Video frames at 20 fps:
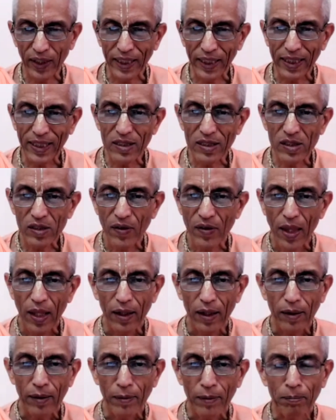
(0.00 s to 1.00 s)
is
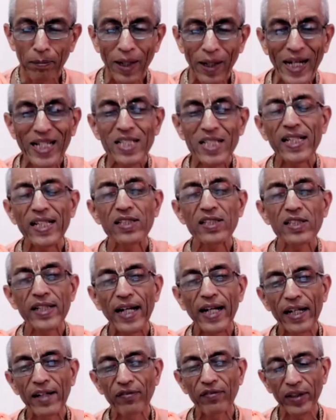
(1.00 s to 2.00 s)
my sense
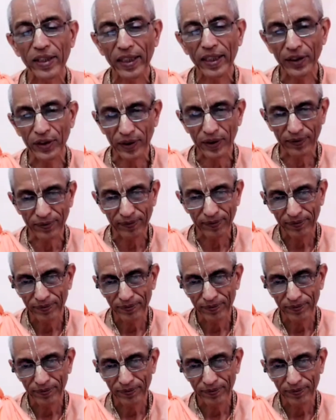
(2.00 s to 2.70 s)
gratification.